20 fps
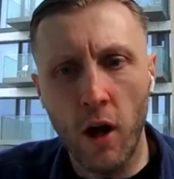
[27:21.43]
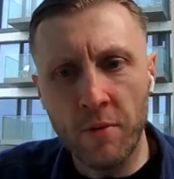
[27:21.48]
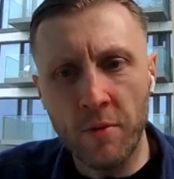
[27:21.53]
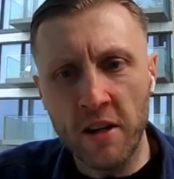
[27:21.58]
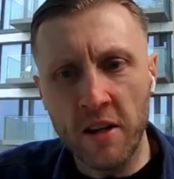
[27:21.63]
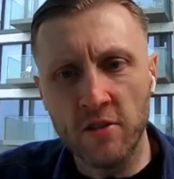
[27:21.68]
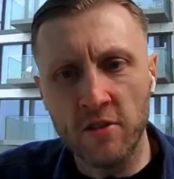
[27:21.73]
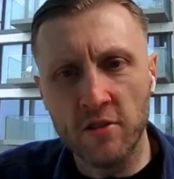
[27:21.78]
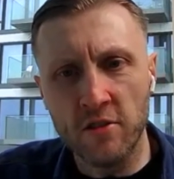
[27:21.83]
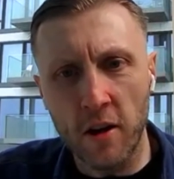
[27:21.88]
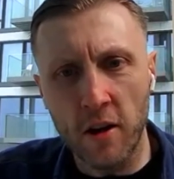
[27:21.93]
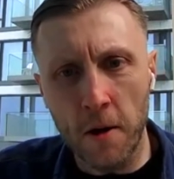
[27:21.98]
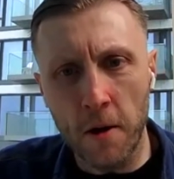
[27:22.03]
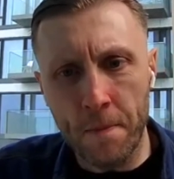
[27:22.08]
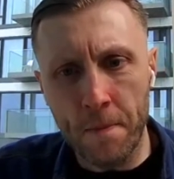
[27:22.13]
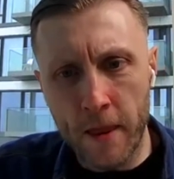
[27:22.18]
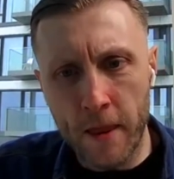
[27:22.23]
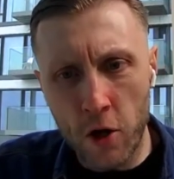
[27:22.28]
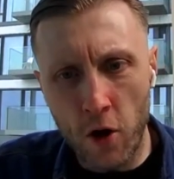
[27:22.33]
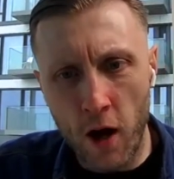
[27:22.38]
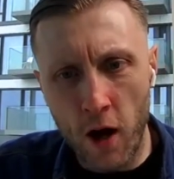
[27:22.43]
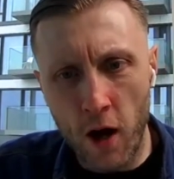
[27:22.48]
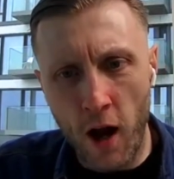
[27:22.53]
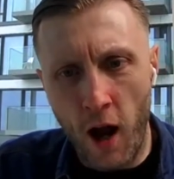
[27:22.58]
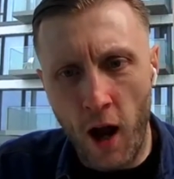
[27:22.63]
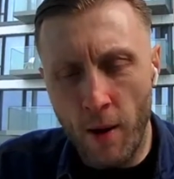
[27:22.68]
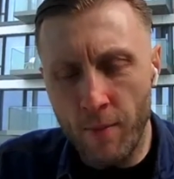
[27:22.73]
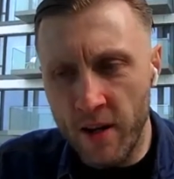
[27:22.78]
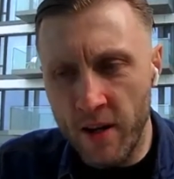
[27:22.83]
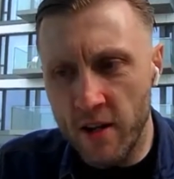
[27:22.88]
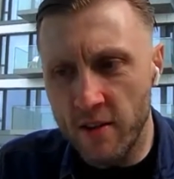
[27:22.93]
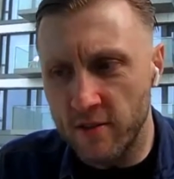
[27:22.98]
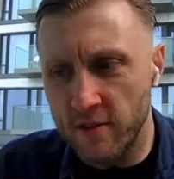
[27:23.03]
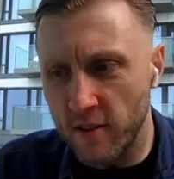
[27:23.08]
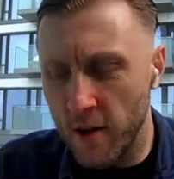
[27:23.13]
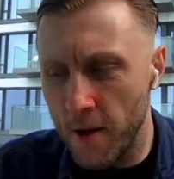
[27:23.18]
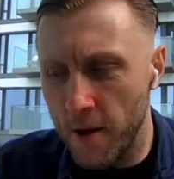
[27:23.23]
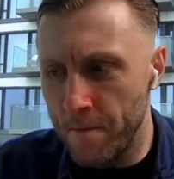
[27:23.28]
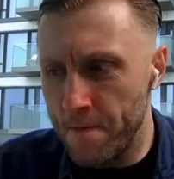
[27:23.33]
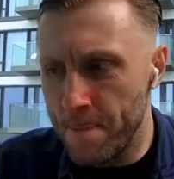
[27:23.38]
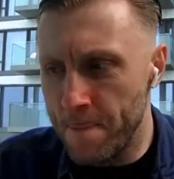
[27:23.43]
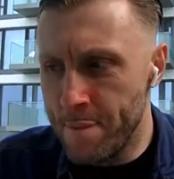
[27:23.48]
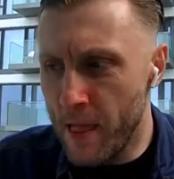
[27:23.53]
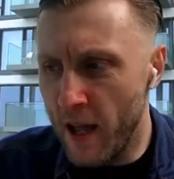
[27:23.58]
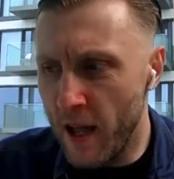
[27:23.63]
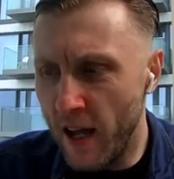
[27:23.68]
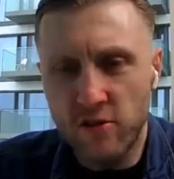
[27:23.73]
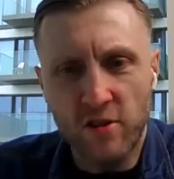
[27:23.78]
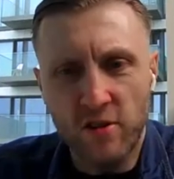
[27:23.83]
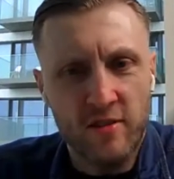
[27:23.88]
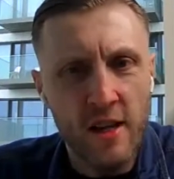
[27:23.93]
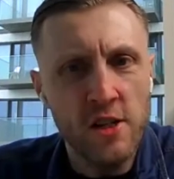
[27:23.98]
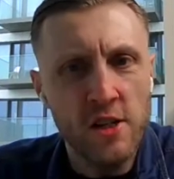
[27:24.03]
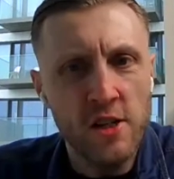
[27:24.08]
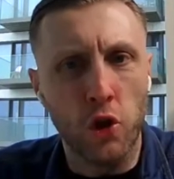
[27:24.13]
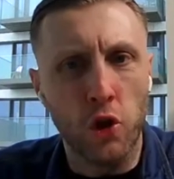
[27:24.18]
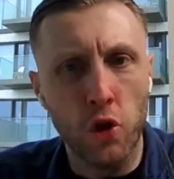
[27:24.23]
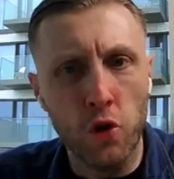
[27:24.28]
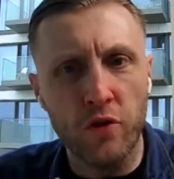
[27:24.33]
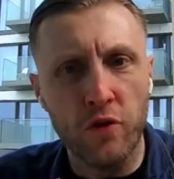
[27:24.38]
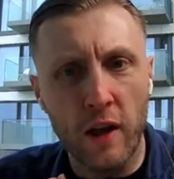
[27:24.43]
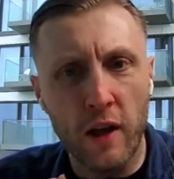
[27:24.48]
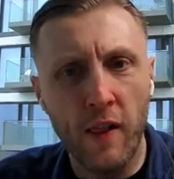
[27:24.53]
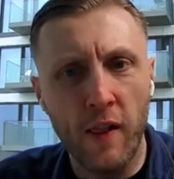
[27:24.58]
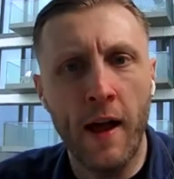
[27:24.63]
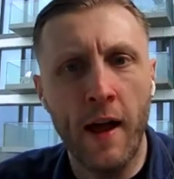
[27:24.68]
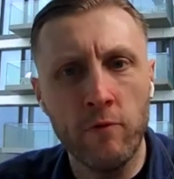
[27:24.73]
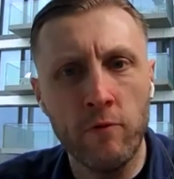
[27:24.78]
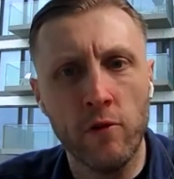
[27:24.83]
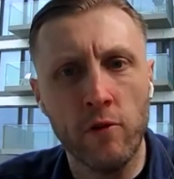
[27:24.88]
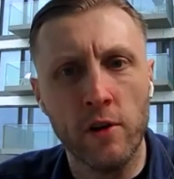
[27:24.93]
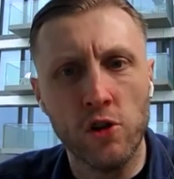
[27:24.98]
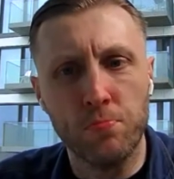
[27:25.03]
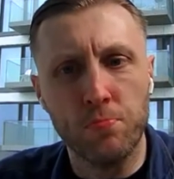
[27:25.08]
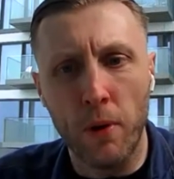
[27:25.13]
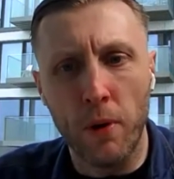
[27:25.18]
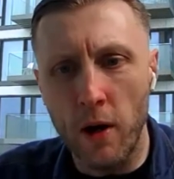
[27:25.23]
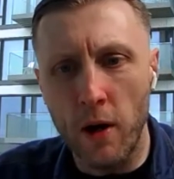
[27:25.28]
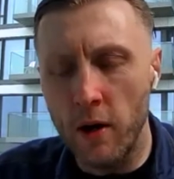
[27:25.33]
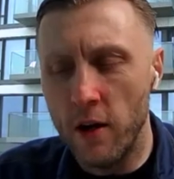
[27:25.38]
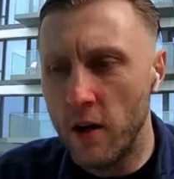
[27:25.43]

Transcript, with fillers: I mean, it's uh, you know, I, I mean, it's um, it's essentially over a language, but